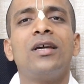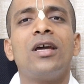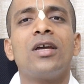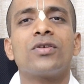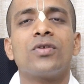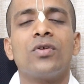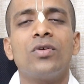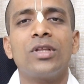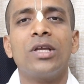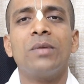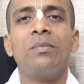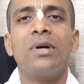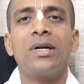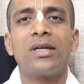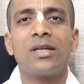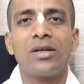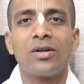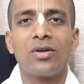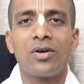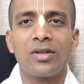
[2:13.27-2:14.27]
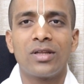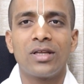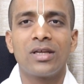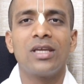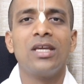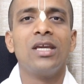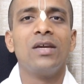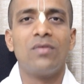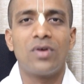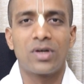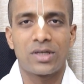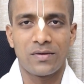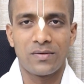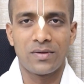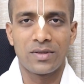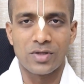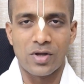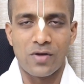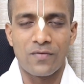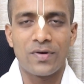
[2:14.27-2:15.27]
So, the butter or the ghee, whatever
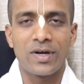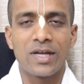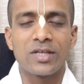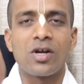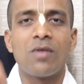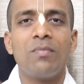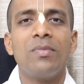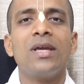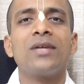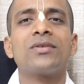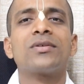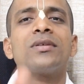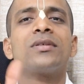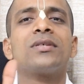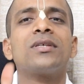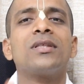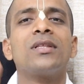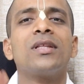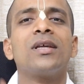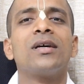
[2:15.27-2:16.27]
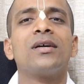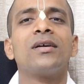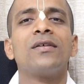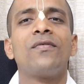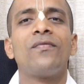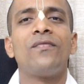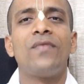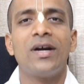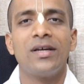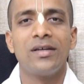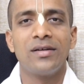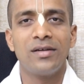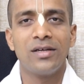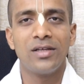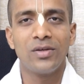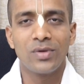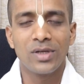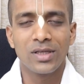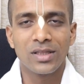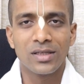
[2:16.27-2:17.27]
is offered as oblations in the fire
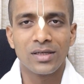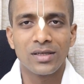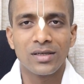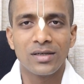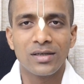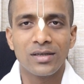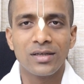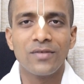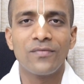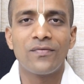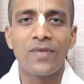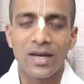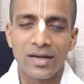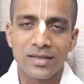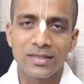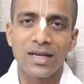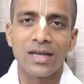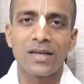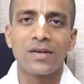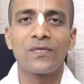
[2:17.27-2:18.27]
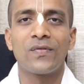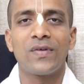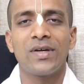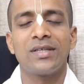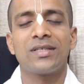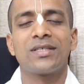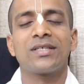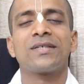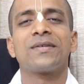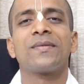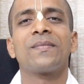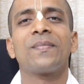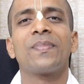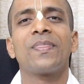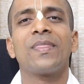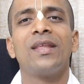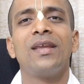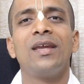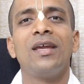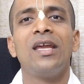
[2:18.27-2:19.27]
during the fire sacrifice,
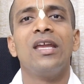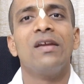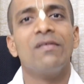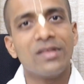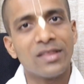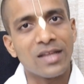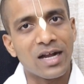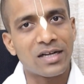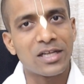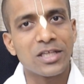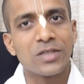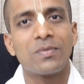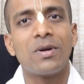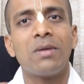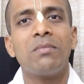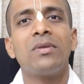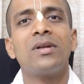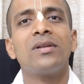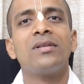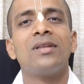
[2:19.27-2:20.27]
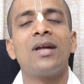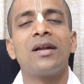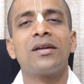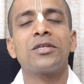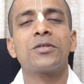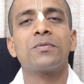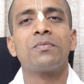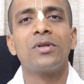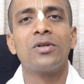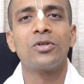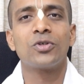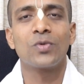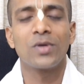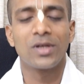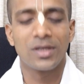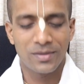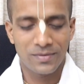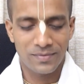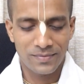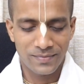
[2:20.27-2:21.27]
even that is Brahman, that is
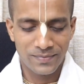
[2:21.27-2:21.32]
spiritual.